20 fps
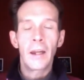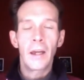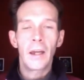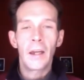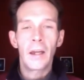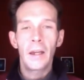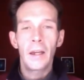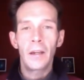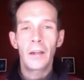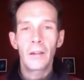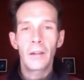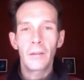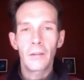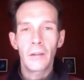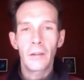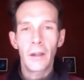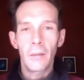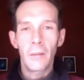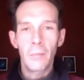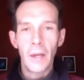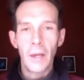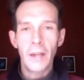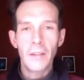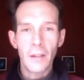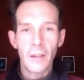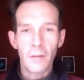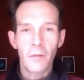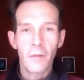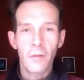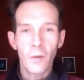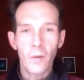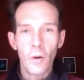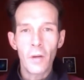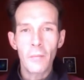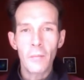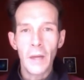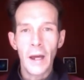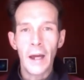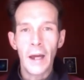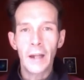a basic
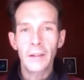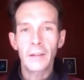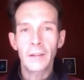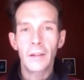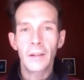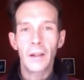format,